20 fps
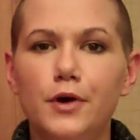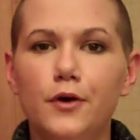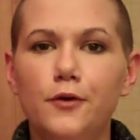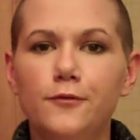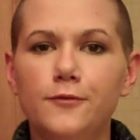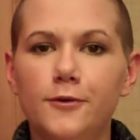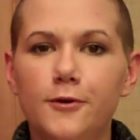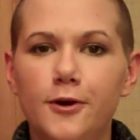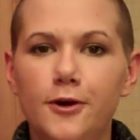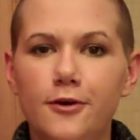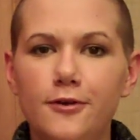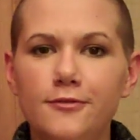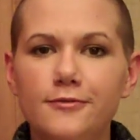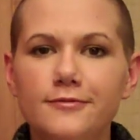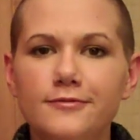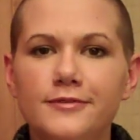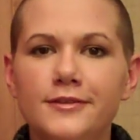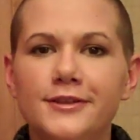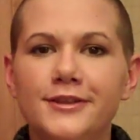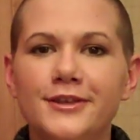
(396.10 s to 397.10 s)
overall,
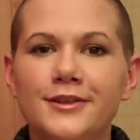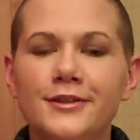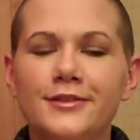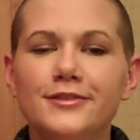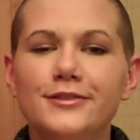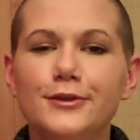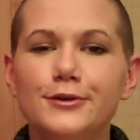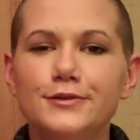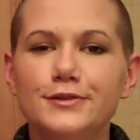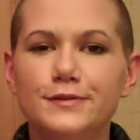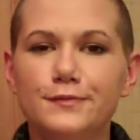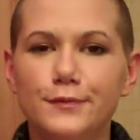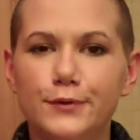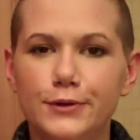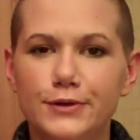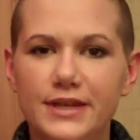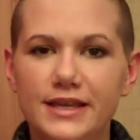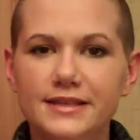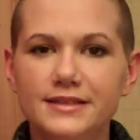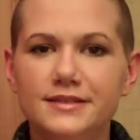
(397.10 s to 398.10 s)
those
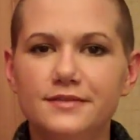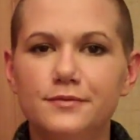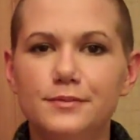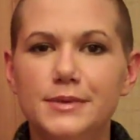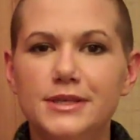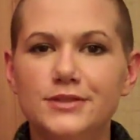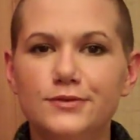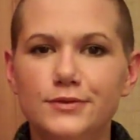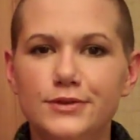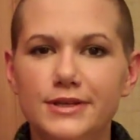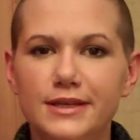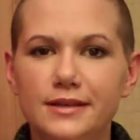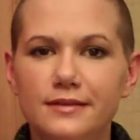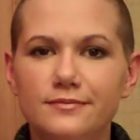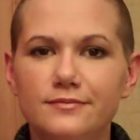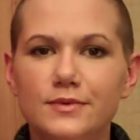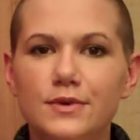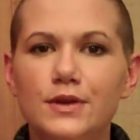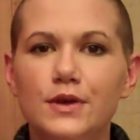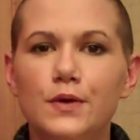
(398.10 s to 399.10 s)
4 days of misery
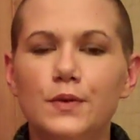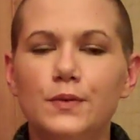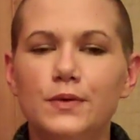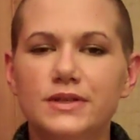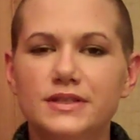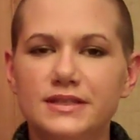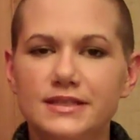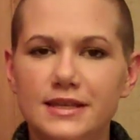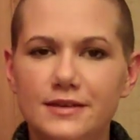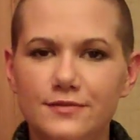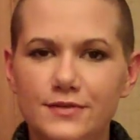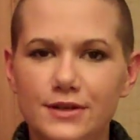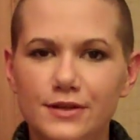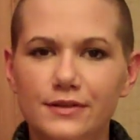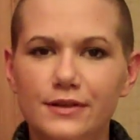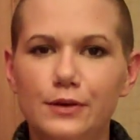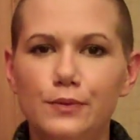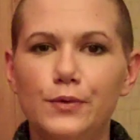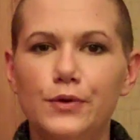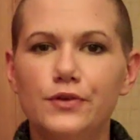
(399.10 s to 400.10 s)
was
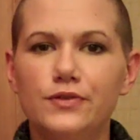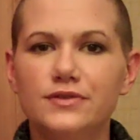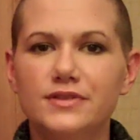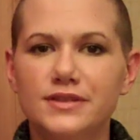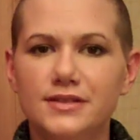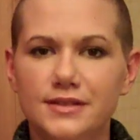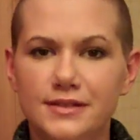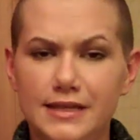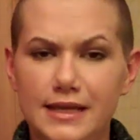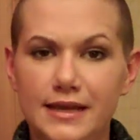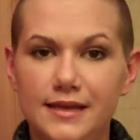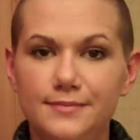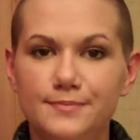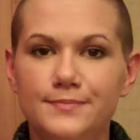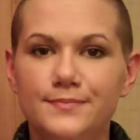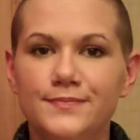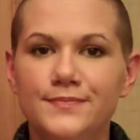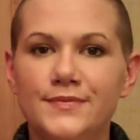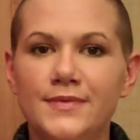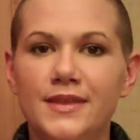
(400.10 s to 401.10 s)
definitely worth today,
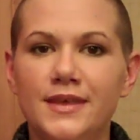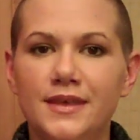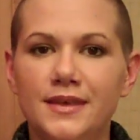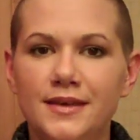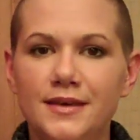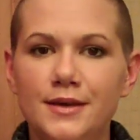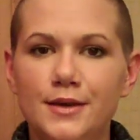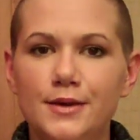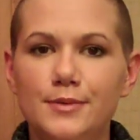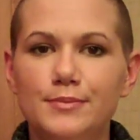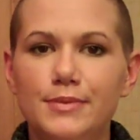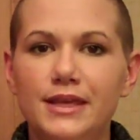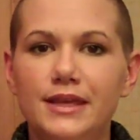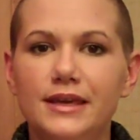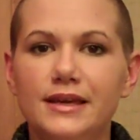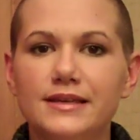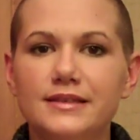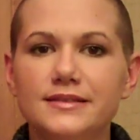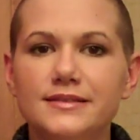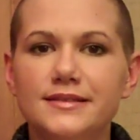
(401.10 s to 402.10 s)

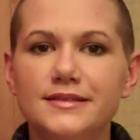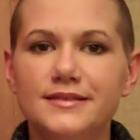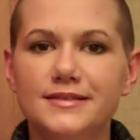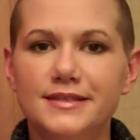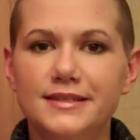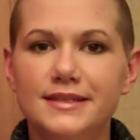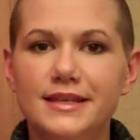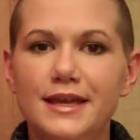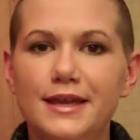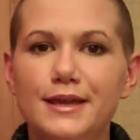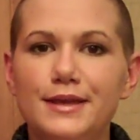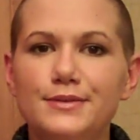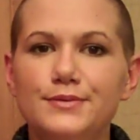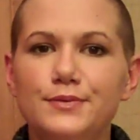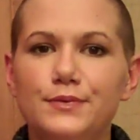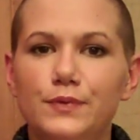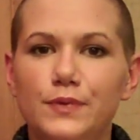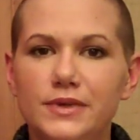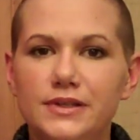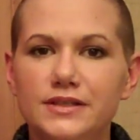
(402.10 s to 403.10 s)
because today
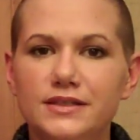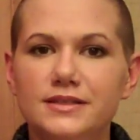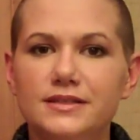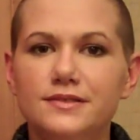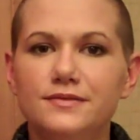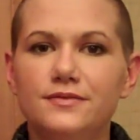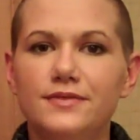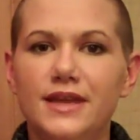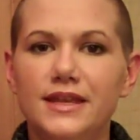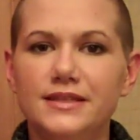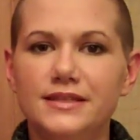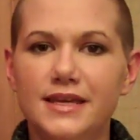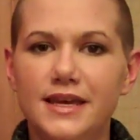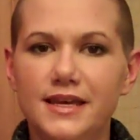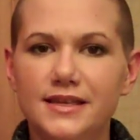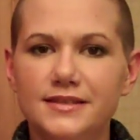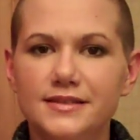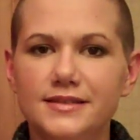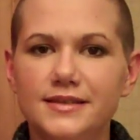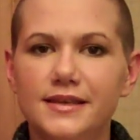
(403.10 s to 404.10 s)
was
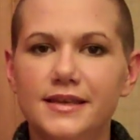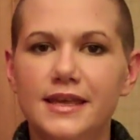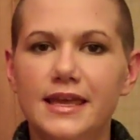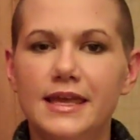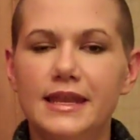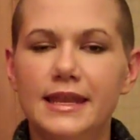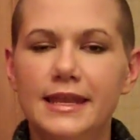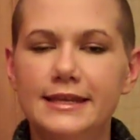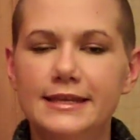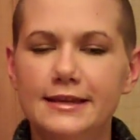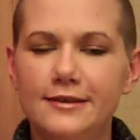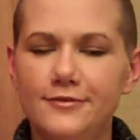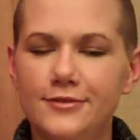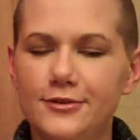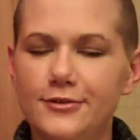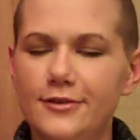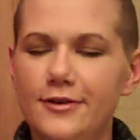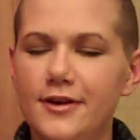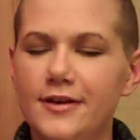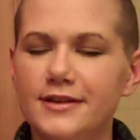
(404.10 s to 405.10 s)
fantastic and I never
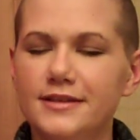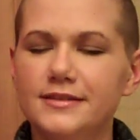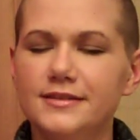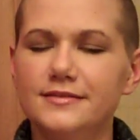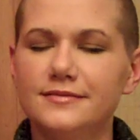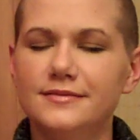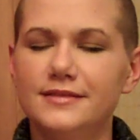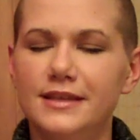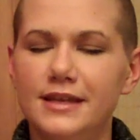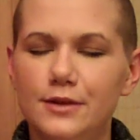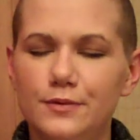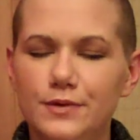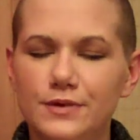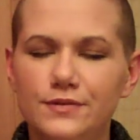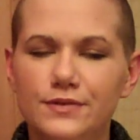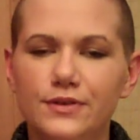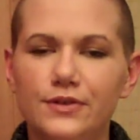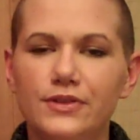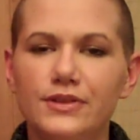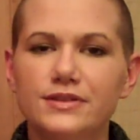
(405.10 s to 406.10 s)
thought that I would
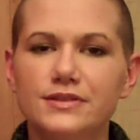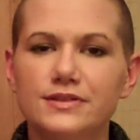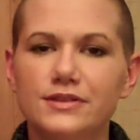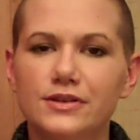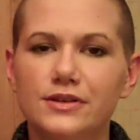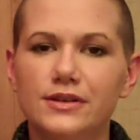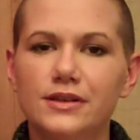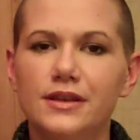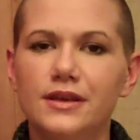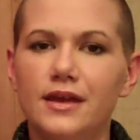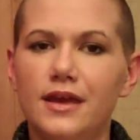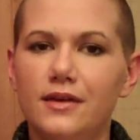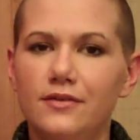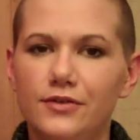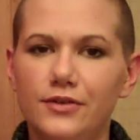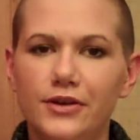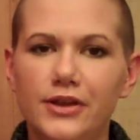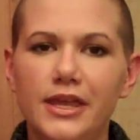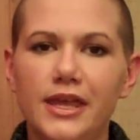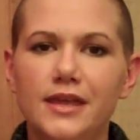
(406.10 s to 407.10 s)
feel this good
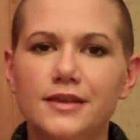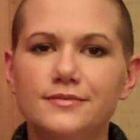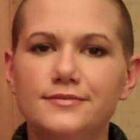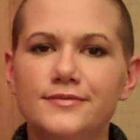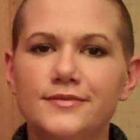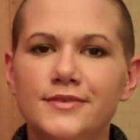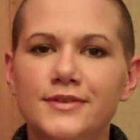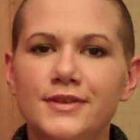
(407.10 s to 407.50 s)
ever again.